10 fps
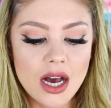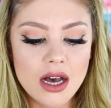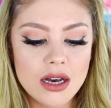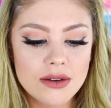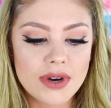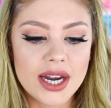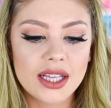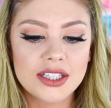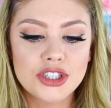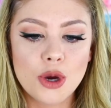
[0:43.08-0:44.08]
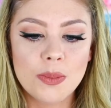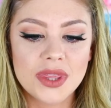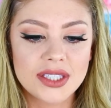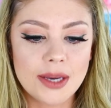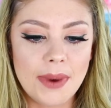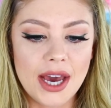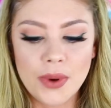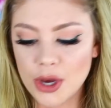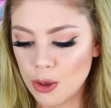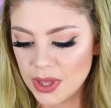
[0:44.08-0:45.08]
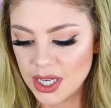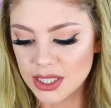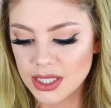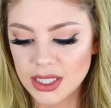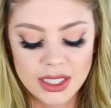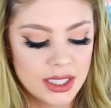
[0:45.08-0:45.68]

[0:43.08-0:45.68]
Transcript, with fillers: Alrighty, let's open this up. How do I open this?